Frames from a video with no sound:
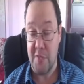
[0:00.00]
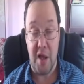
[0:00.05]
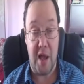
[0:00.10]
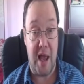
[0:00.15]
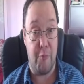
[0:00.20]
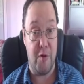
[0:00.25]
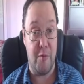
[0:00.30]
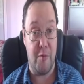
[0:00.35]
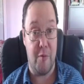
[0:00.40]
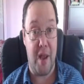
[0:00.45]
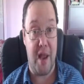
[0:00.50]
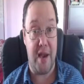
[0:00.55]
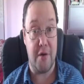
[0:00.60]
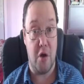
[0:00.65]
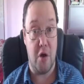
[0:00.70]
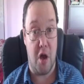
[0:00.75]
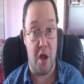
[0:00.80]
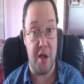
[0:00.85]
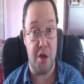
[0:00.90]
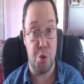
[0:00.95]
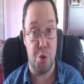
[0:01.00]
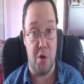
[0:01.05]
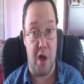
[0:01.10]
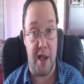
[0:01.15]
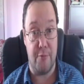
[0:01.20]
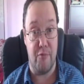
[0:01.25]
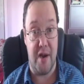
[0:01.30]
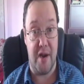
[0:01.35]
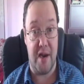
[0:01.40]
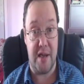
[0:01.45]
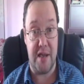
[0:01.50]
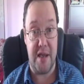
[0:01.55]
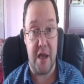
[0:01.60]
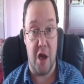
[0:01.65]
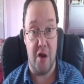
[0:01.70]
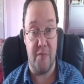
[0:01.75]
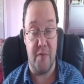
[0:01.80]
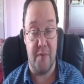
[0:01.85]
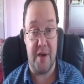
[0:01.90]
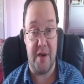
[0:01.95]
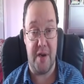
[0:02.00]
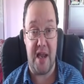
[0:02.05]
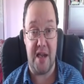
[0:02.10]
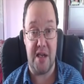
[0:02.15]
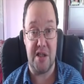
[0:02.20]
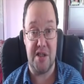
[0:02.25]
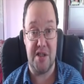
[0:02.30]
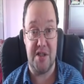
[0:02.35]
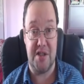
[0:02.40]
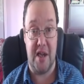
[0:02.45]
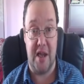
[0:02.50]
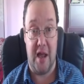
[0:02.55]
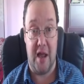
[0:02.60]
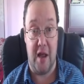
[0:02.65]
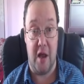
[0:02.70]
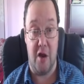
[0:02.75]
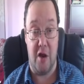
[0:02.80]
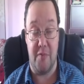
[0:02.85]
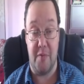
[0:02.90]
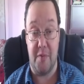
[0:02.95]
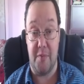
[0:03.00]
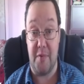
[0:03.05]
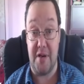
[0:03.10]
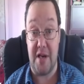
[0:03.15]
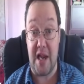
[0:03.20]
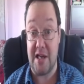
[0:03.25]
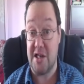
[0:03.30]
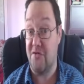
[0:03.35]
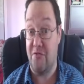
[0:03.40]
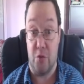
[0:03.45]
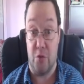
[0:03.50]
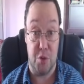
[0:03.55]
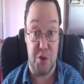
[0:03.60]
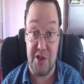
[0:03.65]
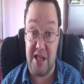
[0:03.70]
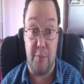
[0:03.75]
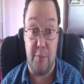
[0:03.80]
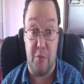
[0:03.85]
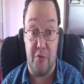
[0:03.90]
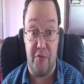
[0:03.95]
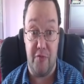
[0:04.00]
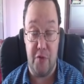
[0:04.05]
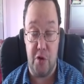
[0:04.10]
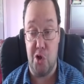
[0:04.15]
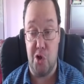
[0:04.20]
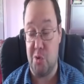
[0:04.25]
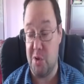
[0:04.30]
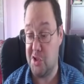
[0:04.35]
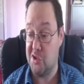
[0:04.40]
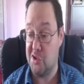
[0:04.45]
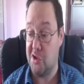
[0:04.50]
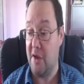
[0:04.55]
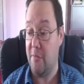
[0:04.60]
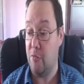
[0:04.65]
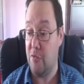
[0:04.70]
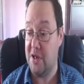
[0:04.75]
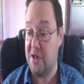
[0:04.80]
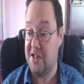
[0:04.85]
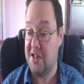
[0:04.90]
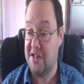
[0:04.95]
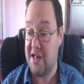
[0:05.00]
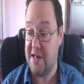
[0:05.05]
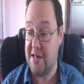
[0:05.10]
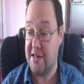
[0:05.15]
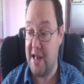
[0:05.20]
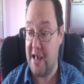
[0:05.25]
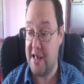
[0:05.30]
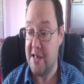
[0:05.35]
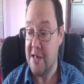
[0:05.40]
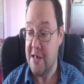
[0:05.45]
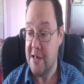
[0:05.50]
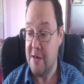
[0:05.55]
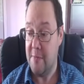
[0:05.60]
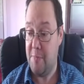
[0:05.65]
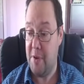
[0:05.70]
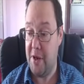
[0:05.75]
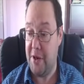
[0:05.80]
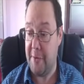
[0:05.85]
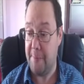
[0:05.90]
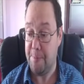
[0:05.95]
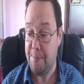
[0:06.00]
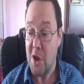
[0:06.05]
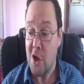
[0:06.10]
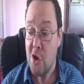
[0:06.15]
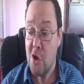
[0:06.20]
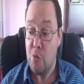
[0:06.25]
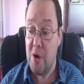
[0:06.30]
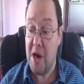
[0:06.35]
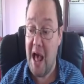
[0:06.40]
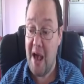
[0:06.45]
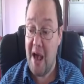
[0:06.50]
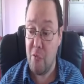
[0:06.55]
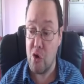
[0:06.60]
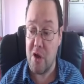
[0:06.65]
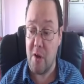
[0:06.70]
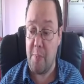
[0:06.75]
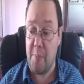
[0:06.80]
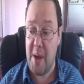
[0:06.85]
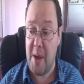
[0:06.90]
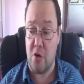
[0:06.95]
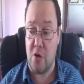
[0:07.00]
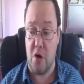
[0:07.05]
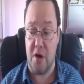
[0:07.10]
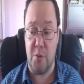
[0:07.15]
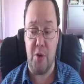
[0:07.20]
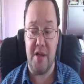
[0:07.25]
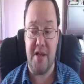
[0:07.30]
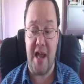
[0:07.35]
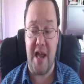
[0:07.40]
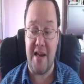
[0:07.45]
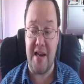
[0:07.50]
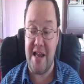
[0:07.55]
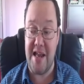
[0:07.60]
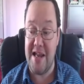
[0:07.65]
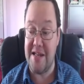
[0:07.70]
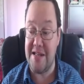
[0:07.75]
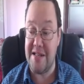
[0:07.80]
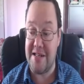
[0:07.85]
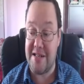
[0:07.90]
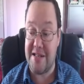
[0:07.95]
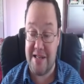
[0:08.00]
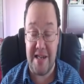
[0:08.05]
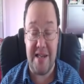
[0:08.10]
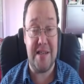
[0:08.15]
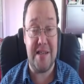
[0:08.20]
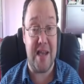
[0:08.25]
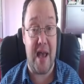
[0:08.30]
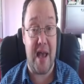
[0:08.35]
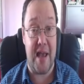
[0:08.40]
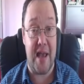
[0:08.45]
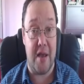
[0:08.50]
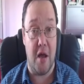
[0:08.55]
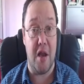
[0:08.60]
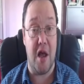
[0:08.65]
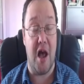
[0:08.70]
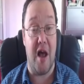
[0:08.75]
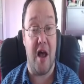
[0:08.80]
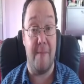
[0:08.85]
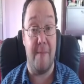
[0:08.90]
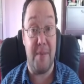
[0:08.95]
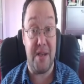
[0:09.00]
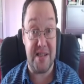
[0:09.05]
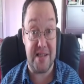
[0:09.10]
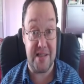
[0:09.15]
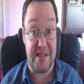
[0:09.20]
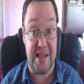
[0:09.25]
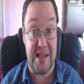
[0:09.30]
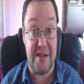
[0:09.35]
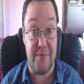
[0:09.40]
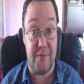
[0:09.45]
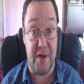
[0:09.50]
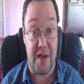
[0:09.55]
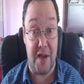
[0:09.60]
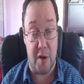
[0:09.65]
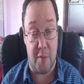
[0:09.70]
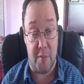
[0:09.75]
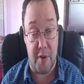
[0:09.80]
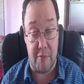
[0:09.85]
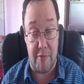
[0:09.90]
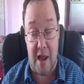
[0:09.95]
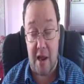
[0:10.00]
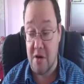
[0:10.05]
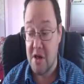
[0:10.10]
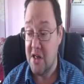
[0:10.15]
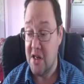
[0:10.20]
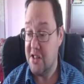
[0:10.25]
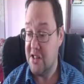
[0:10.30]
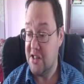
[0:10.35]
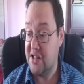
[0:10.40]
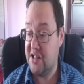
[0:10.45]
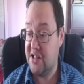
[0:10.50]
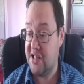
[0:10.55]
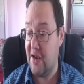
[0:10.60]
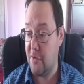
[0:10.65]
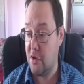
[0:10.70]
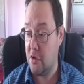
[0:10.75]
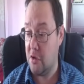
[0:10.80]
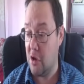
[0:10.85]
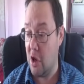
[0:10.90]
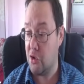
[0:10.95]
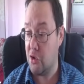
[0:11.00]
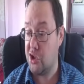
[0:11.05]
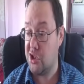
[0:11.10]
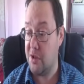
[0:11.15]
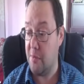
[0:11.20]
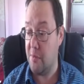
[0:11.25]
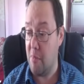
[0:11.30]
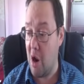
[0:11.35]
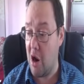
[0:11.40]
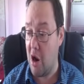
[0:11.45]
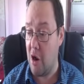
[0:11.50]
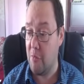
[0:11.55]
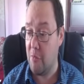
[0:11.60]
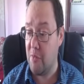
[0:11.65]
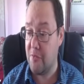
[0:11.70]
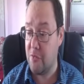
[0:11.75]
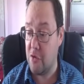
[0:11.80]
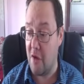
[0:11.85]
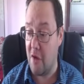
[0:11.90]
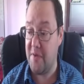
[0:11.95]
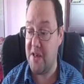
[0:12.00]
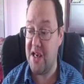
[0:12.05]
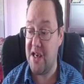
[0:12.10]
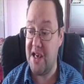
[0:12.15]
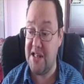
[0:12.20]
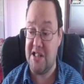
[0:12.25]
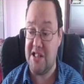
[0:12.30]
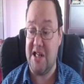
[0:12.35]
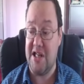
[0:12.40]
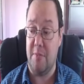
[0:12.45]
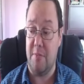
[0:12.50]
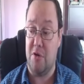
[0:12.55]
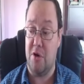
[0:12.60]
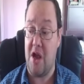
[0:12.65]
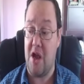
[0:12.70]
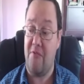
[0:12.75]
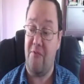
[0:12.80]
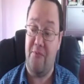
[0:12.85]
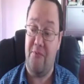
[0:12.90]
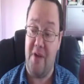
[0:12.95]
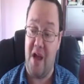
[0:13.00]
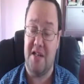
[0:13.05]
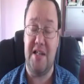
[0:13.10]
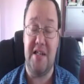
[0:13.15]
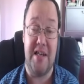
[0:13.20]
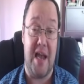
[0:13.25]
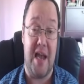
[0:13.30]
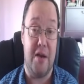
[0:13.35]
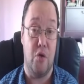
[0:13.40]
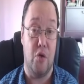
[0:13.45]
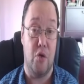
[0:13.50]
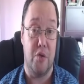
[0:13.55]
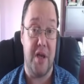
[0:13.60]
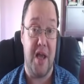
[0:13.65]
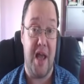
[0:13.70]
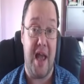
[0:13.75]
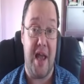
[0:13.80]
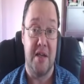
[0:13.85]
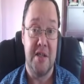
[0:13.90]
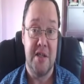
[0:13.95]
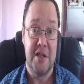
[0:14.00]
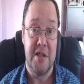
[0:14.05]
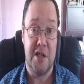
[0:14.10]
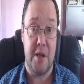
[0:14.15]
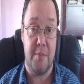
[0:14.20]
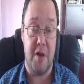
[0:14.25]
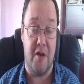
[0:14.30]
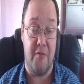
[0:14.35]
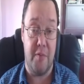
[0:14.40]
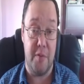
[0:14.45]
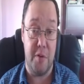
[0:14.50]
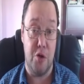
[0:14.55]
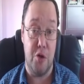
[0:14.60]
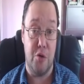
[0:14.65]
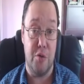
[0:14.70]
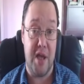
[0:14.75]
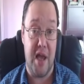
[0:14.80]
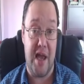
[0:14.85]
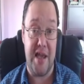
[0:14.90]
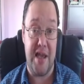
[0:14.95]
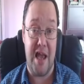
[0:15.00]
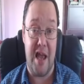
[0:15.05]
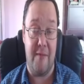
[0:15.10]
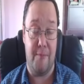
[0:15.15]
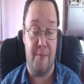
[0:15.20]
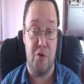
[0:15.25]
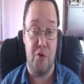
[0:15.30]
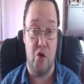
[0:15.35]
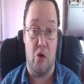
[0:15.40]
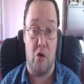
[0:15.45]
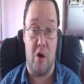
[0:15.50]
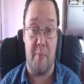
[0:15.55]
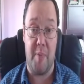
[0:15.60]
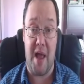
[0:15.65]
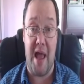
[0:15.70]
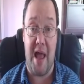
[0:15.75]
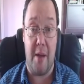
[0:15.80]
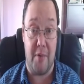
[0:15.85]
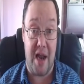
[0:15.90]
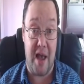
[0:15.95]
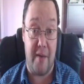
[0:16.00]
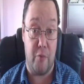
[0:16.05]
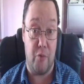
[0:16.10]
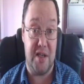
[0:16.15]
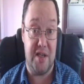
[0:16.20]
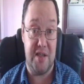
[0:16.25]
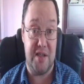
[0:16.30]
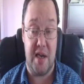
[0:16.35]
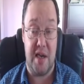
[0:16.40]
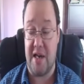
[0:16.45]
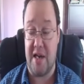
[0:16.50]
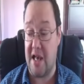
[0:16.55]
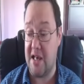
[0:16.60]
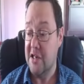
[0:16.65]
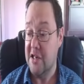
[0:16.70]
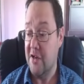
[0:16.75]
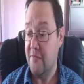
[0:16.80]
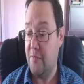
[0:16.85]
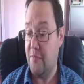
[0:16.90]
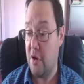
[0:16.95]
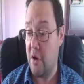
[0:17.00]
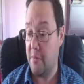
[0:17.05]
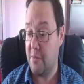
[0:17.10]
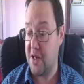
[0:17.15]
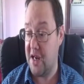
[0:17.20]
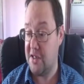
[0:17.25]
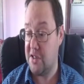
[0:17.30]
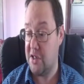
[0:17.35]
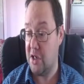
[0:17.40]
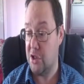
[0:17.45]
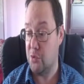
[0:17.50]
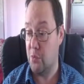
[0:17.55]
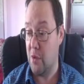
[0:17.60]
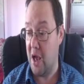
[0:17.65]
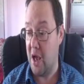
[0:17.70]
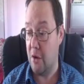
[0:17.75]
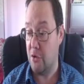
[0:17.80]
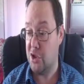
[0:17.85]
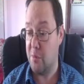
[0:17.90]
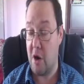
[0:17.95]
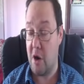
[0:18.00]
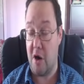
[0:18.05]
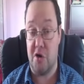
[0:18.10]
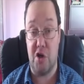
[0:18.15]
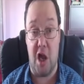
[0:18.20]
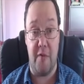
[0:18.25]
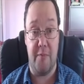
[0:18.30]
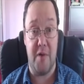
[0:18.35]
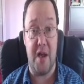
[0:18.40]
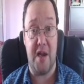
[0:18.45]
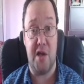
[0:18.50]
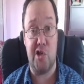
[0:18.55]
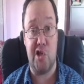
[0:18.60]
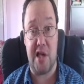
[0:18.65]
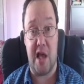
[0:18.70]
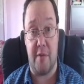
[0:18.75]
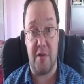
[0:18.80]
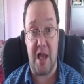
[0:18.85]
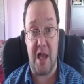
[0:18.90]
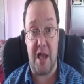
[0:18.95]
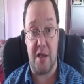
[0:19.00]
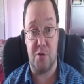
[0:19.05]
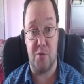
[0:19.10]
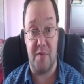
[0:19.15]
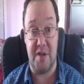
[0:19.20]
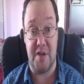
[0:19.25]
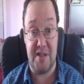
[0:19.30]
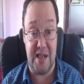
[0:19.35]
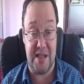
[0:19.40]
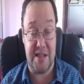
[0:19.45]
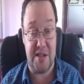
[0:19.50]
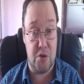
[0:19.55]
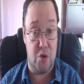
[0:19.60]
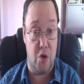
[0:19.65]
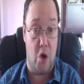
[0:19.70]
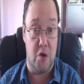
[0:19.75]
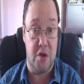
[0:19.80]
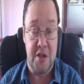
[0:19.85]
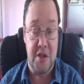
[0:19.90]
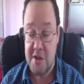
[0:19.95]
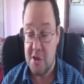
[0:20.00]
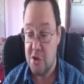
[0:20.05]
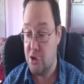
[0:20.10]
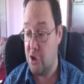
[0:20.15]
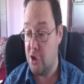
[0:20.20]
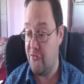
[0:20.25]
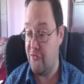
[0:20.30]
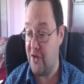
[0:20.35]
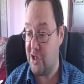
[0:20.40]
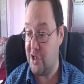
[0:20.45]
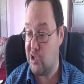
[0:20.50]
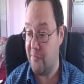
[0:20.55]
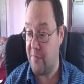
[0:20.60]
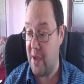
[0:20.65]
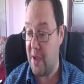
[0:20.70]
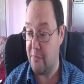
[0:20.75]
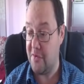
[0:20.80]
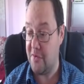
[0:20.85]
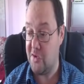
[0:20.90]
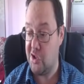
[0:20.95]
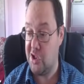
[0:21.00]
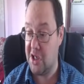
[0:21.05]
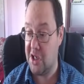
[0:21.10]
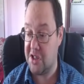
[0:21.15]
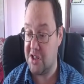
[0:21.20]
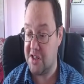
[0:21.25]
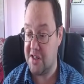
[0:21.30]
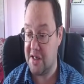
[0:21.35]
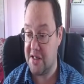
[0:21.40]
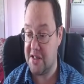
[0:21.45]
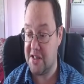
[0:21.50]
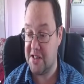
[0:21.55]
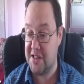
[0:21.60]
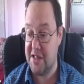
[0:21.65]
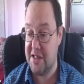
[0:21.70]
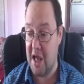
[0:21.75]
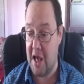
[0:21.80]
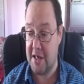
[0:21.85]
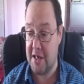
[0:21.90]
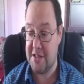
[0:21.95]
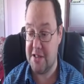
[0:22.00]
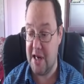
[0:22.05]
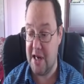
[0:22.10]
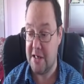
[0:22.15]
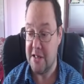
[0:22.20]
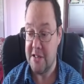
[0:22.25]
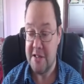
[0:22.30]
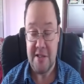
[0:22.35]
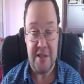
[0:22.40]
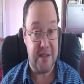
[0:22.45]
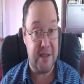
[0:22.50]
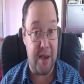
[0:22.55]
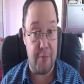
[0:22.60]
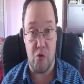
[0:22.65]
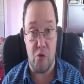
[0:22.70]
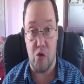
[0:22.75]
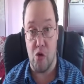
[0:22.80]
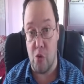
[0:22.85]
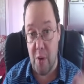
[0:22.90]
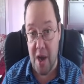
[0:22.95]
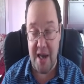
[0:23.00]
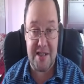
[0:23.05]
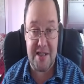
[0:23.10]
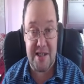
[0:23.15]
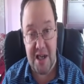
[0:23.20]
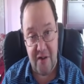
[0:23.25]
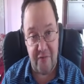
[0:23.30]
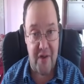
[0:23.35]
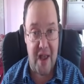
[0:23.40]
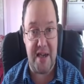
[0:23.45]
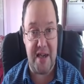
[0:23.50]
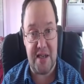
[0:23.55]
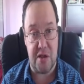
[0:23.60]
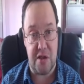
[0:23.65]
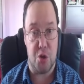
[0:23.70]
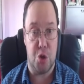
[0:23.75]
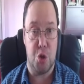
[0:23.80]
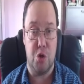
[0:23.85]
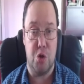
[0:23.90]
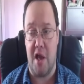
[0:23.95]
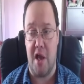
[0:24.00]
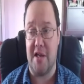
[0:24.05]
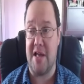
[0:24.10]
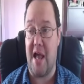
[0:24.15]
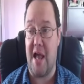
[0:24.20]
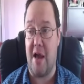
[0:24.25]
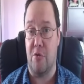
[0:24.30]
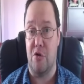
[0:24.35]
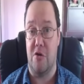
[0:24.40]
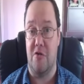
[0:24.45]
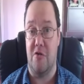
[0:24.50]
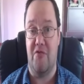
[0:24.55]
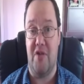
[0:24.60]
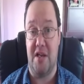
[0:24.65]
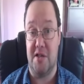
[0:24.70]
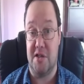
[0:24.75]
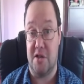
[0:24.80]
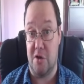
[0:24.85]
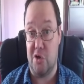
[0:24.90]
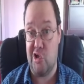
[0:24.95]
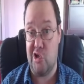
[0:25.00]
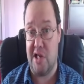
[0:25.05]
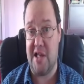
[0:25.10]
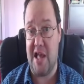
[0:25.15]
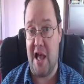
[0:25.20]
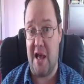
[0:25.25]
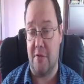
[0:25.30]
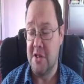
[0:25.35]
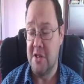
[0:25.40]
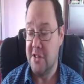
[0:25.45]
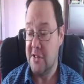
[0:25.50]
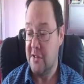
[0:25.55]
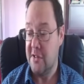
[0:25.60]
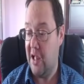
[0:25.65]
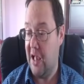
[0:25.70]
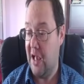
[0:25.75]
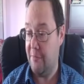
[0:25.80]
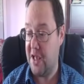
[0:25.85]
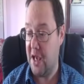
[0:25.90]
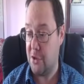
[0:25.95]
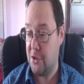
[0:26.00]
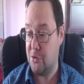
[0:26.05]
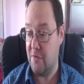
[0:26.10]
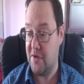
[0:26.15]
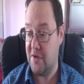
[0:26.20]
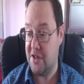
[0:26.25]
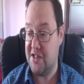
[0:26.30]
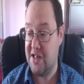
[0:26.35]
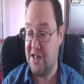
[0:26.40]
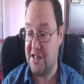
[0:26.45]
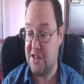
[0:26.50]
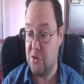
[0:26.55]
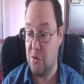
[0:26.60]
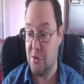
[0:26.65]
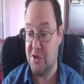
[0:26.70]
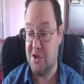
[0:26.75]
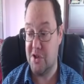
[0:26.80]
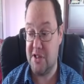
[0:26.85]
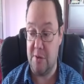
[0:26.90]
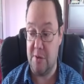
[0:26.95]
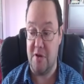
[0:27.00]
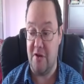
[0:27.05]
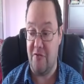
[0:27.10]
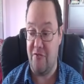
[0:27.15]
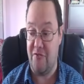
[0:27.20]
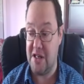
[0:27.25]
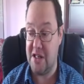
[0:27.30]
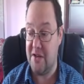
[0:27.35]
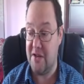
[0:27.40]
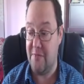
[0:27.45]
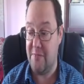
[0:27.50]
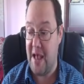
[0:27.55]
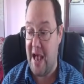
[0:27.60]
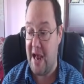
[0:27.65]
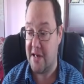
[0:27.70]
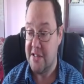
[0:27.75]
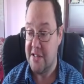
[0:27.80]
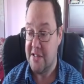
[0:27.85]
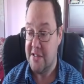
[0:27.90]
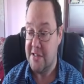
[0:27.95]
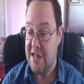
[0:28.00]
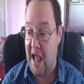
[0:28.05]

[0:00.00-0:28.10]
and we remain high and dry really over the next uh, over the next foreseeable future, which is like week to ten day period. We'll have a look at Bank Holiday Weekend in detail uh, this evening. it will be around seven o'clock tomorrow. We've got the ECMWF 30 day look ahead coming up for the UK and for Europe, and we'll have a week to ten day view update as well tomorrow. Don't forget to check out Gaz Discord, new feature that we've just uh, started. Again, we're always innovating, trying out new things. So check out uh, Gaz Discord, see what you think to that.